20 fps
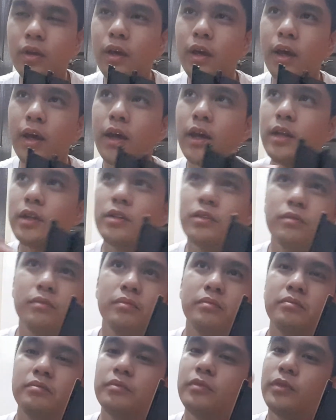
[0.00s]
and
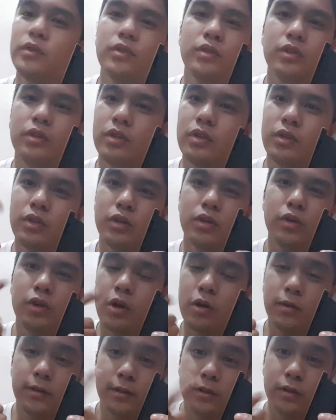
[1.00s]
you
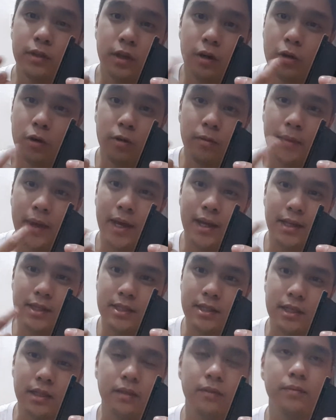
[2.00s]
go through the whole
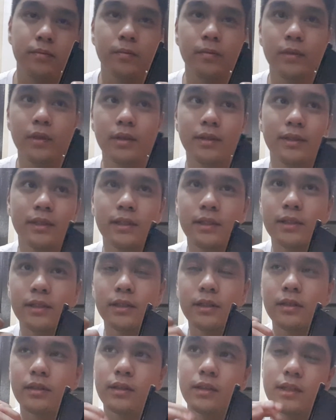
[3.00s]
magazine,
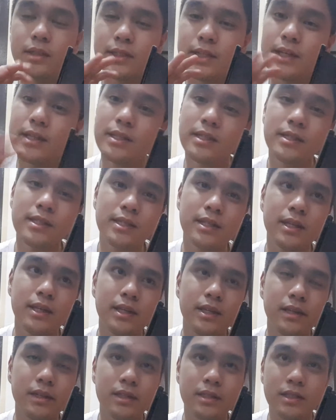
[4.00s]
the tendency
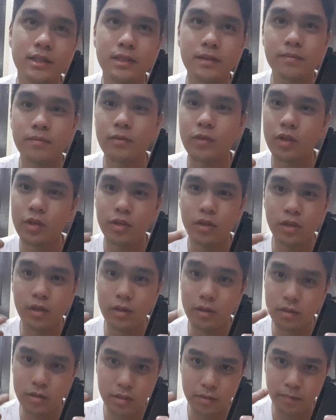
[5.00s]
is you
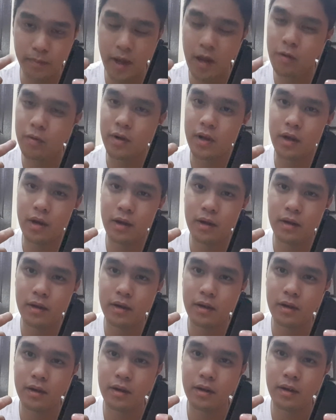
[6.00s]
lose power.
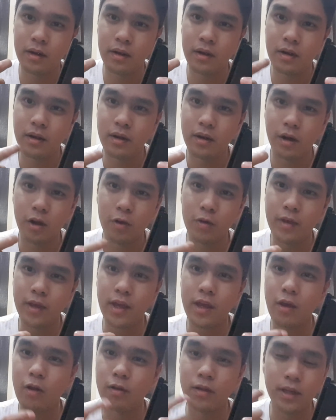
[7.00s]

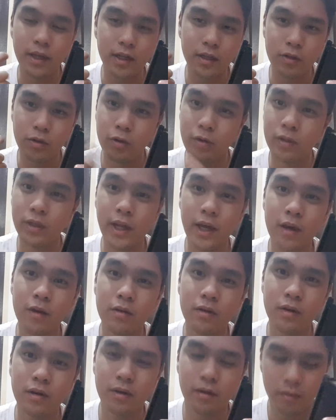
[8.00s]
Okay, all that
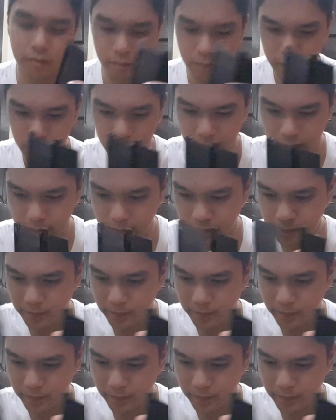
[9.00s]
cooldown. But